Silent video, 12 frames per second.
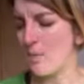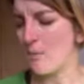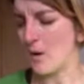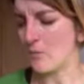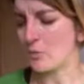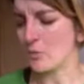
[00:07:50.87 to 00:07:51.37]
But
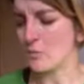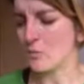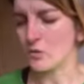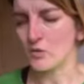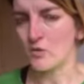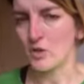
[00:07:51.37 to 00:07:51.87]
I wouldn't
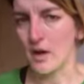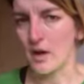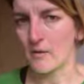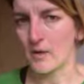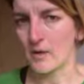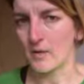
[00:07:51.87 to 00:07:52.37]
want to
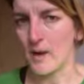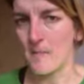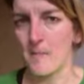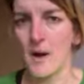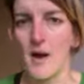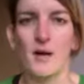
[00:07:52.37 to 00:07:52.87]
carry
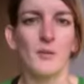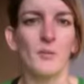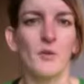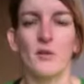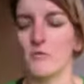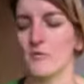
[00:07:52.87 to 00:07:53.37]
that bag
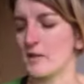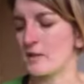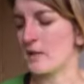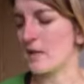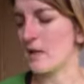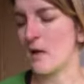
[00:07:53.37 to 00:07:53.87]
with a
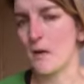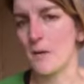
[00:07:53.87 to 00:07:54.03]
really